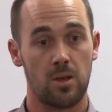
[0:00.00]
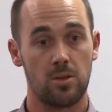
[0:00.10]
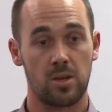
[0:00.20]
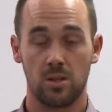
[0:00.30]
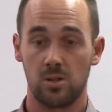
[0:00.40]

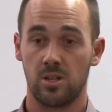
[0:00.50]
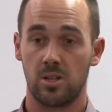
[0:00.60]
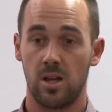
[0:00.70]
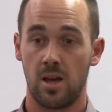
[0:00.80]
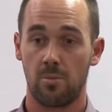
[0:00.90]
you can lodge a
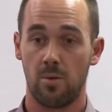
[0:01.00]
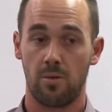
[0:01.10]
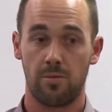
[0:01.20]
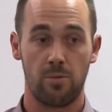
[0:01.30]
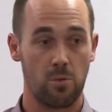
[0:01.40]
claim
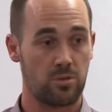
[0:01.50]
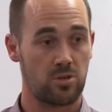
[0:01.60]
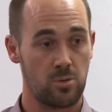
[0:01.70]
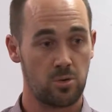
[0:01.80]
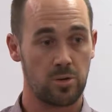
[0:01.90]
for the
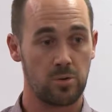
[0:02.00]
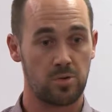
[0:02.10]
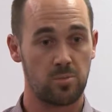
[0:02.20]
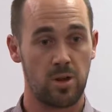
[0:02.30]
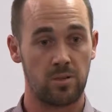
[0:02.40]
terminal
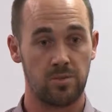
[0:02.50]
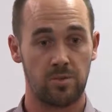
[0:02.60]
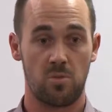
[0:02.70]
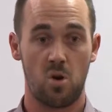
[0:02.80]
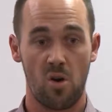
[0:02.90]
illness
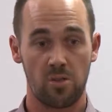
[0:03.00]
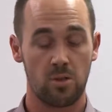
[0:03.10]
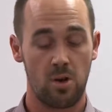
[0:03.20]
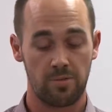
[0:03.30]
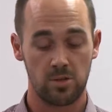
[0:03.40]
benefit on the
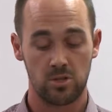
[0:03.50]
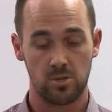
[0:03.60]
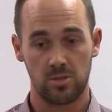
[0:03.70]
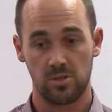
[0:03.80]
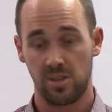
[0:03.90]
life
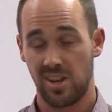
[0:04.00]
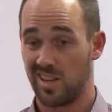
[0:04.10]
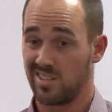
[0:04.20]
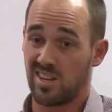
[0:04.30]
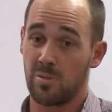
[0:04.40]
insurance.
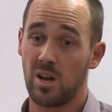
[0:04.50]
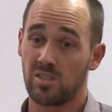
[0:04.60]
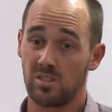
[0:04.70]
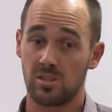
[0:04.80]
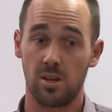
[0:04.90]
In
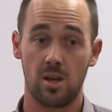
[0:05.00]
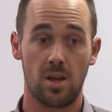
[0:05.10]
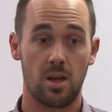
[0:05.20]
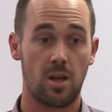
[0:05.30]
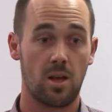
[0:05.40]
CBUS,
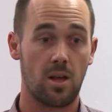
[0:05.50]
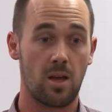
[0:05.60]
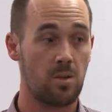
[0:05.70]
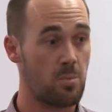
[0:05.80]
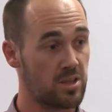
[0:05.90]

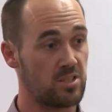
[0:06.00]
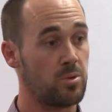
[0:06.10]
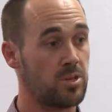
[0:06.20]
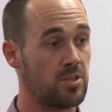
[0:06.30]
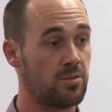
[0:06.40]
it makes a
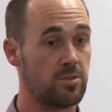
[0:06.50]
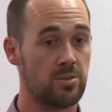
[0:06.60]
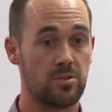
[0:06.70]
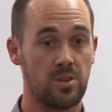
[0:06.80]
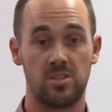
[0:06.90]
big
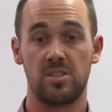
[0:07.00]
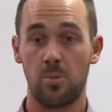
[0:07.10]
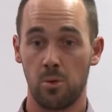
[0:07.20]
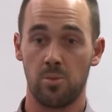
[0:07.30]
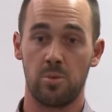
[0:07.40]
difference. It's
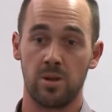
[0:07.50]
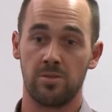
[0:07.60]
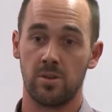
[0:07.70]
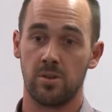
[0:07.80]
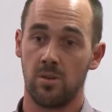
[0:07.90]
double the
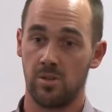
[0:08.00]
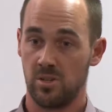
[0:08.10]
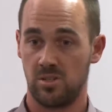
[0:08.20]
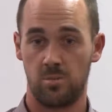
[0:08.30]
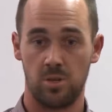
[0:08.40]
benefit of a
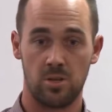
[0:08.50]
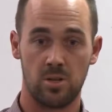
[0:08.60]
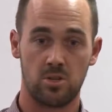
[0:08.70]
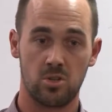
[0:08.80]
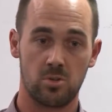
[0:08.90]
disability
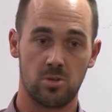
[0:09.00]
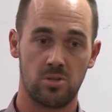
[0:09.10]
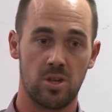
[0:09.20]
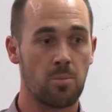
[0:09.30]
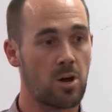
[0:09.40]

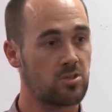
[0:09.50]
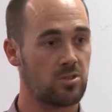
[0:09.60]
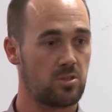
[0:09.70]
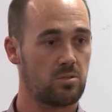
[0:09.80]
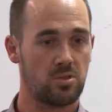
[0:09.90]
insurance. In
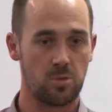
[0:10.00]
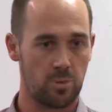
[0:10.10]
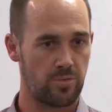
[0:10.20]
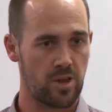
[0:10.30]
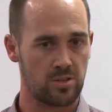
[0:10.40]
most
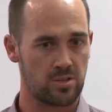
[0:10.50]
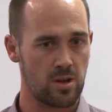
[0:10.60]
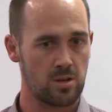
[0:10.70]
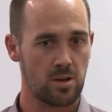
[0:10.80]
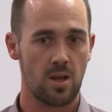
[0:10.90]
super funds
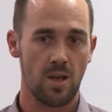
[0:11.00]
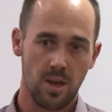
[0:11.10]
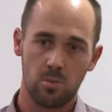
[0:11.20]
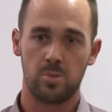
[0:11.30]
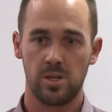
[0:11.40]
though,
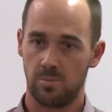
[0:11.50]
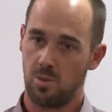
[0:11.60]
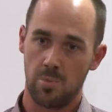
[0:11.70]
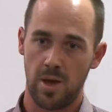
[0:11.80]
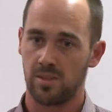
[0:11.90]
it will be
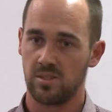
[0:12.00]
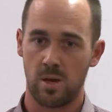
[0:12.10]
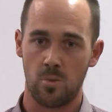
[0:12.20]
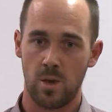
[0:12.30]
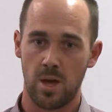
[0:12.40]
about the
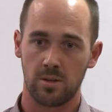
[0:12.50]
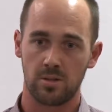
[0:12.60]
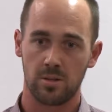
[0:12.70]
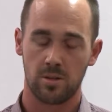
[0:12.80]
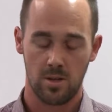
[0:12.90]
same
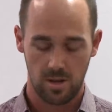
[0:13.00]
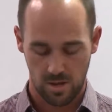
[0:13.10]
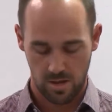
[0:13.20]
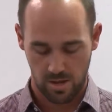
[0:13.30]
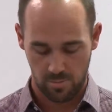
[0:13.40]
amount,
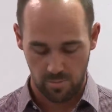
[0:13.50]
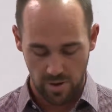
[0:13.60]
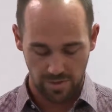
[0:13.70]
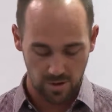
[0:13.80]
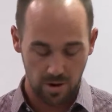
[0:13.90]

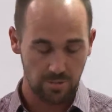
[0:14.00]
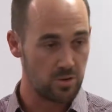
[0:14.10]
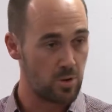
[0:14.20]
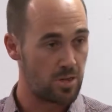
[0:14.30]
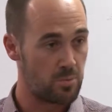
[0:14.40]
but there are a
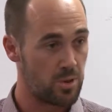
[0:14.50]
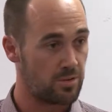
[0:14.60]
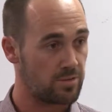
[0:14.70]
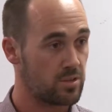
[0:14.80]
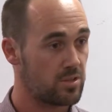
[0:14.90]
few other
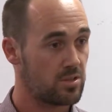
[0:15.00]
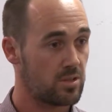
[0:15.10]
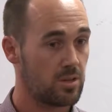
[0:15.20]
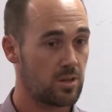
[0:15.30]
benefits.